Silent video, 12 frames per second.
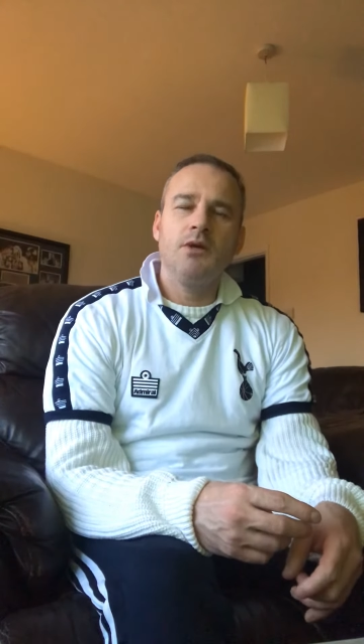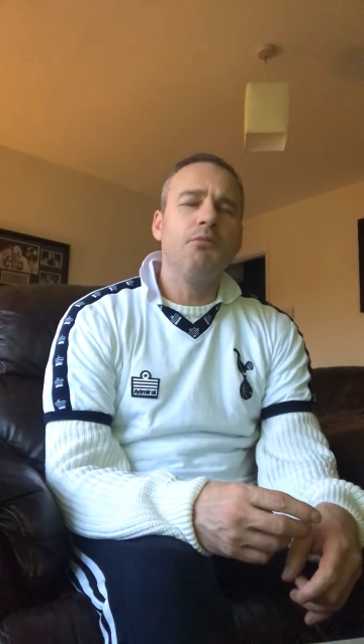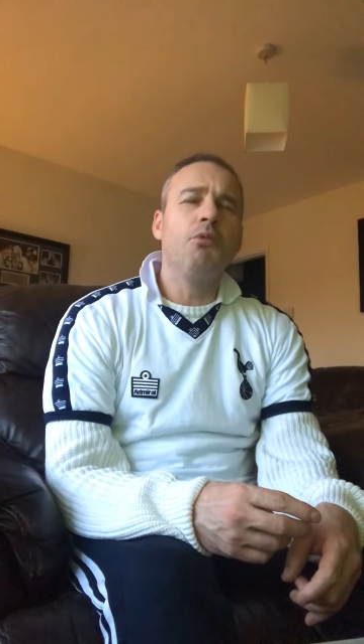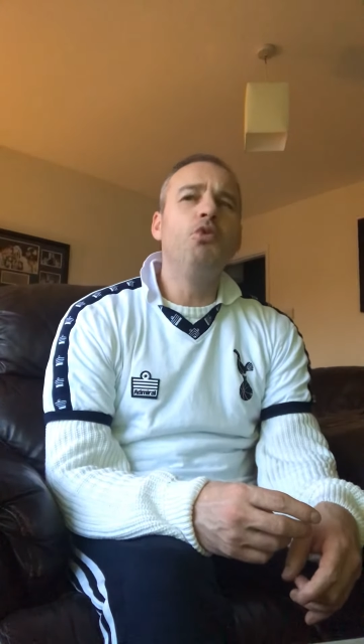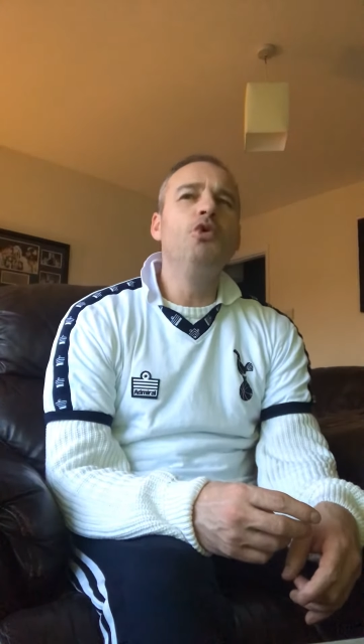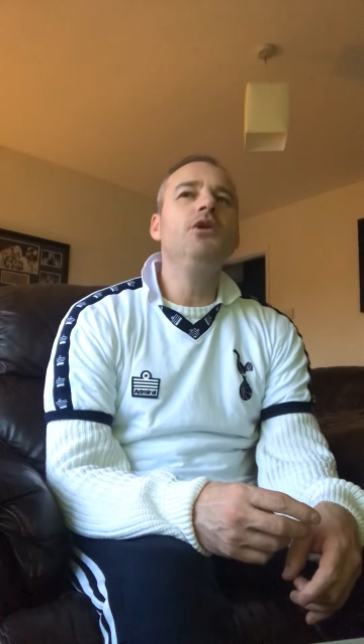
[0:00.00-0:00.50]

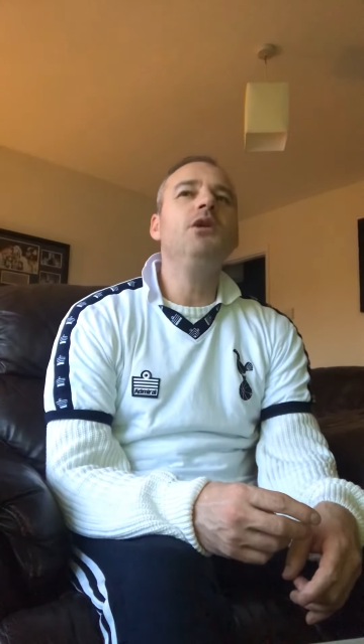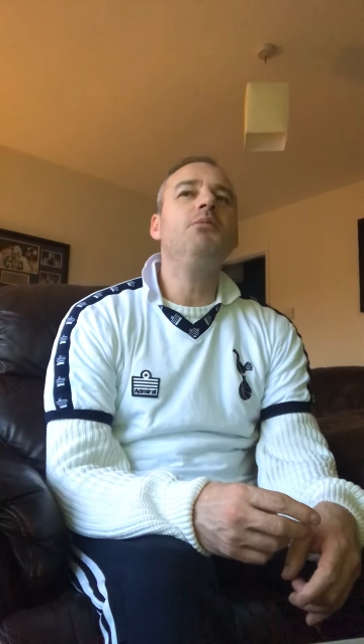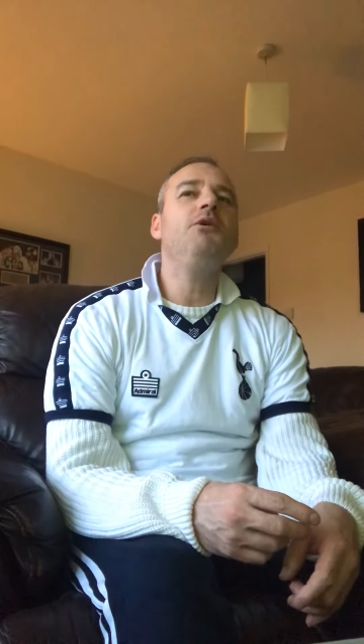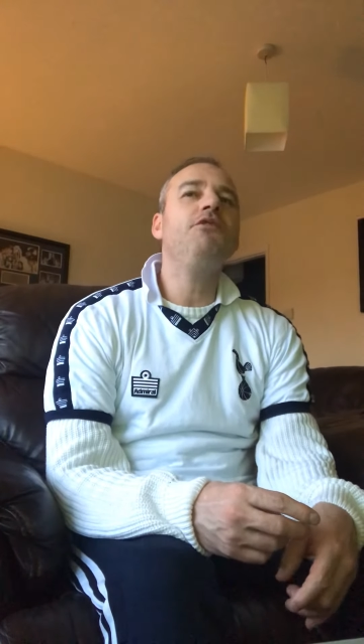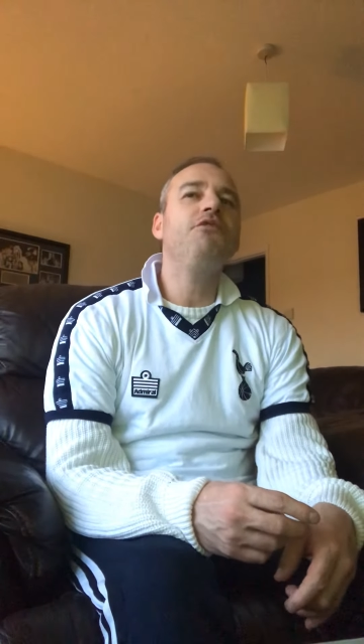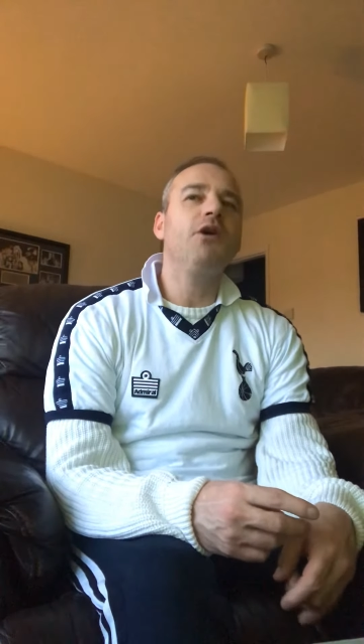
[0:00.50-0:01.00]
But wouldn't it
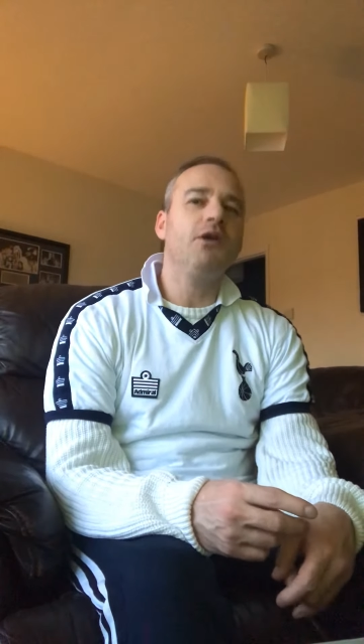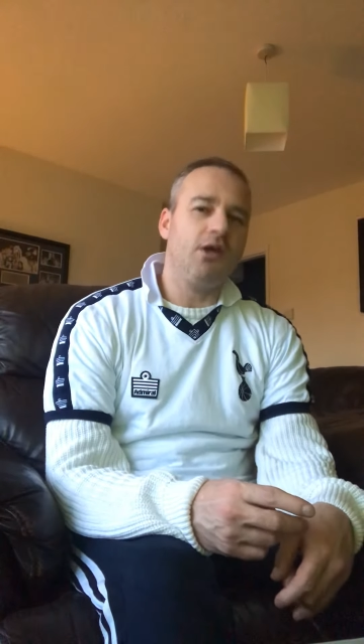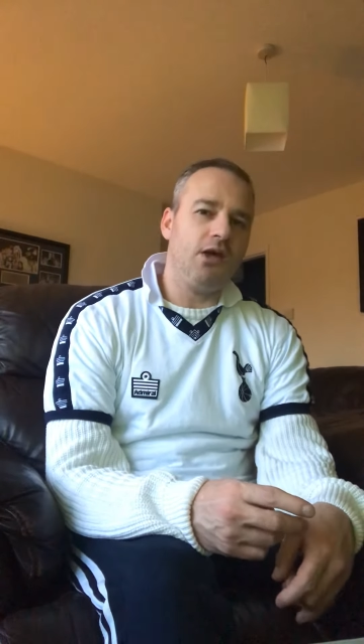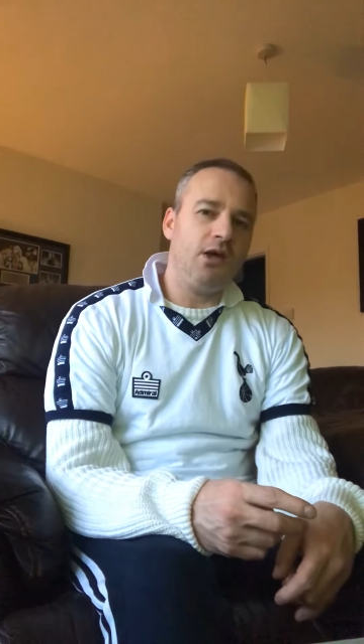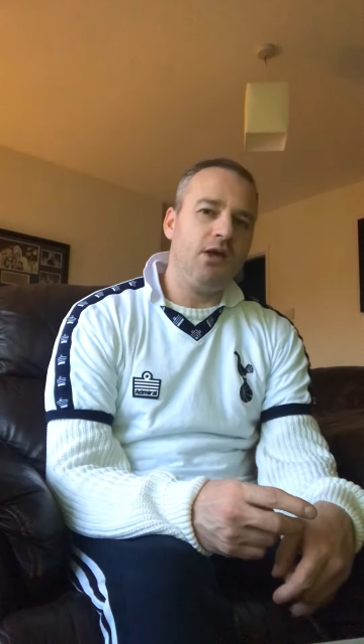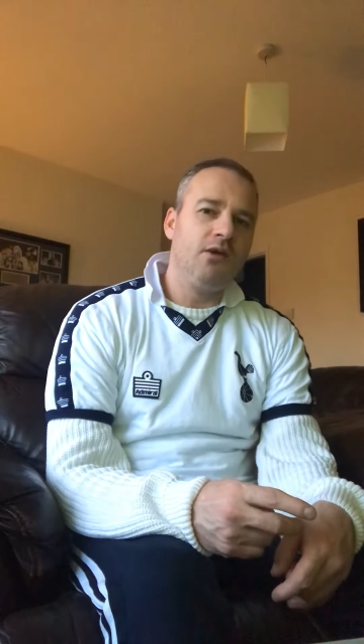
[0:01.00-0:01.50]
be
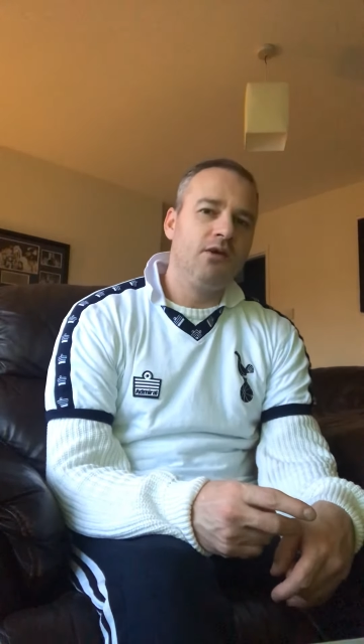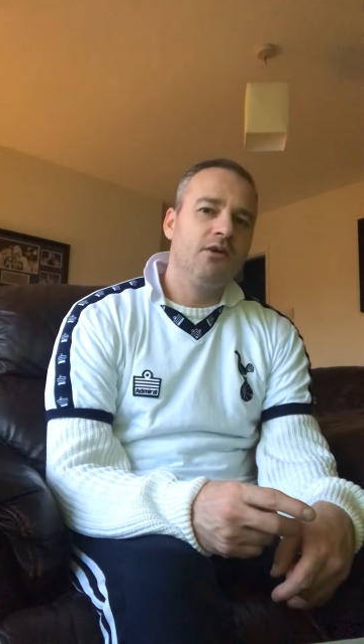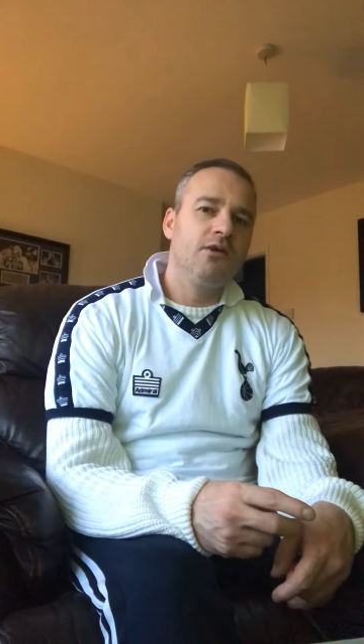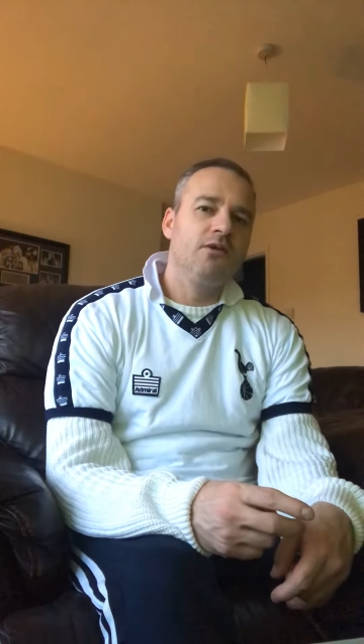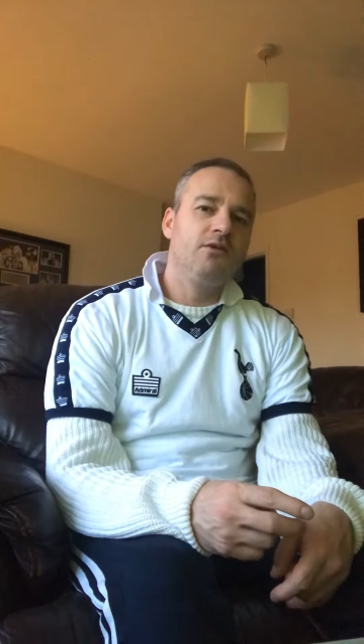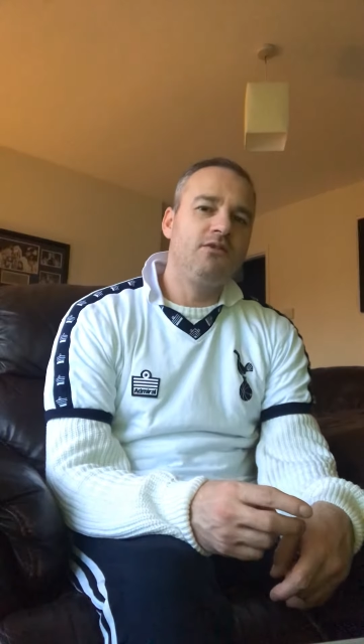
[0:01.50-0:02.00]
funny,
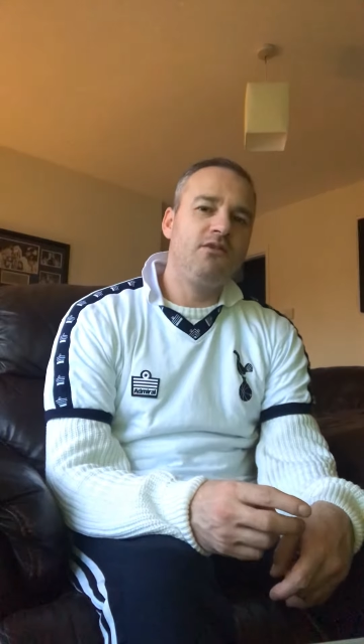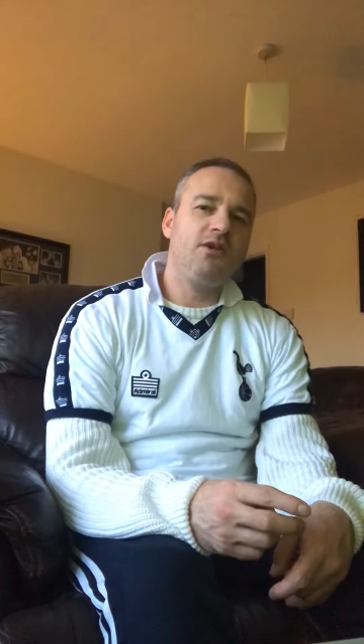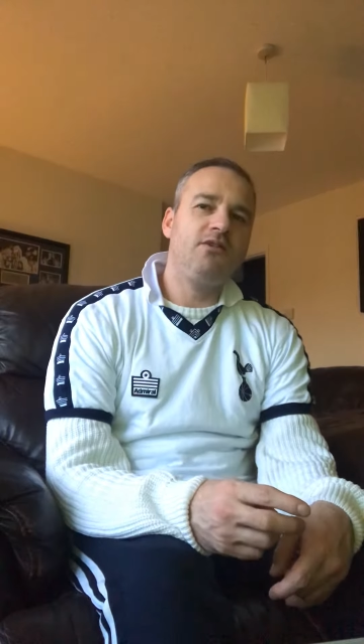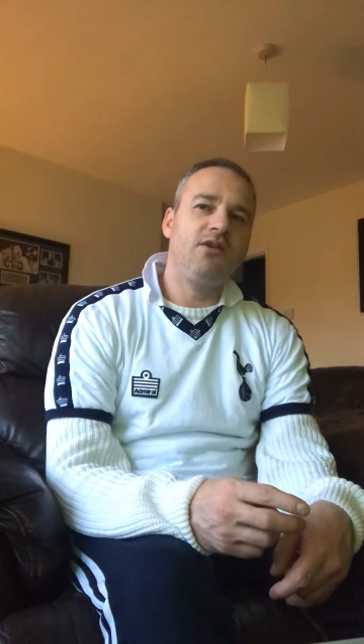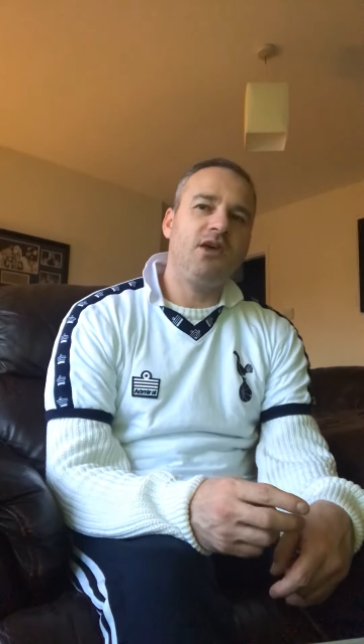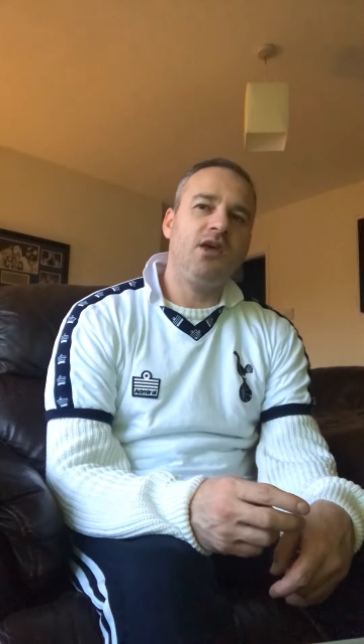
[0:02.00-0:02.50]

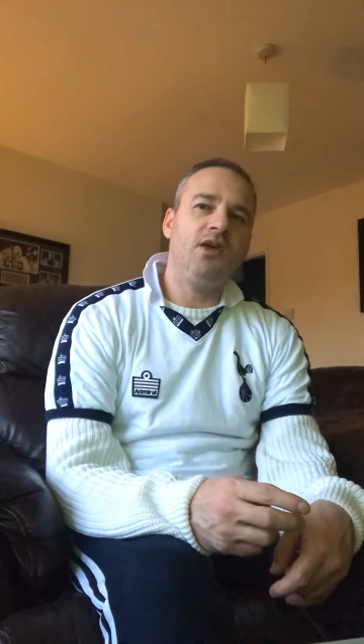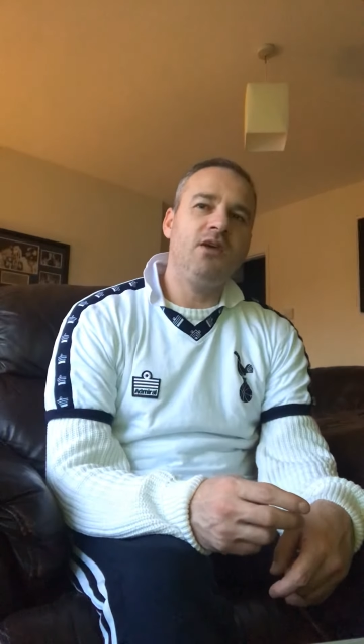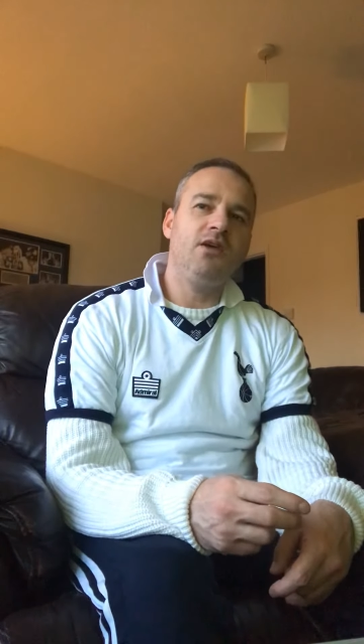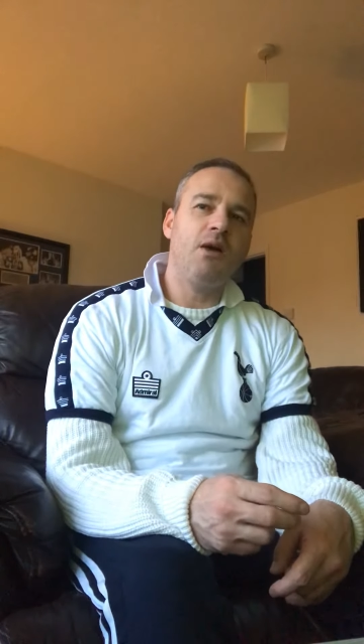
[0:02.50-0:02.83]
City